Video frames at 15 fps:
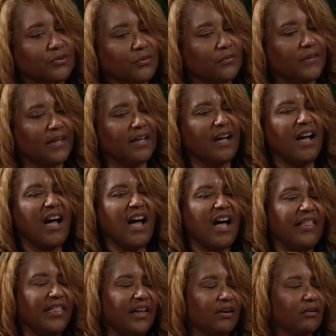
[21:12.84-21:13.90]
who think,
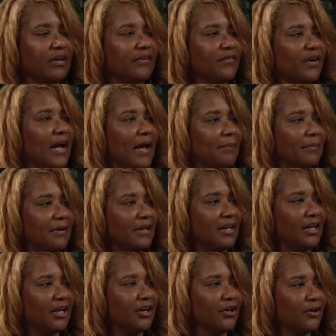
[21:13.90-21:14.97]
ah, oh, that'll never happen
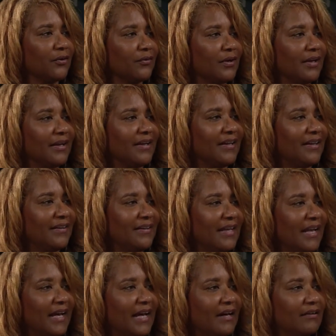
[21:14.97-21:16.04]
here? I think
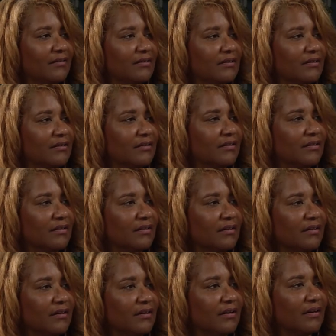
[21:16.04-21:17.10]
yeah. the, the time for
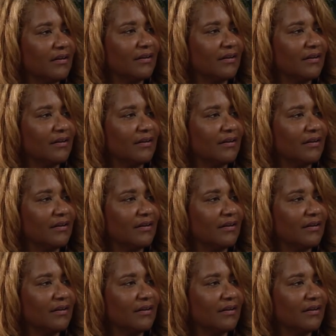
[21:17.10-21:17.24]
that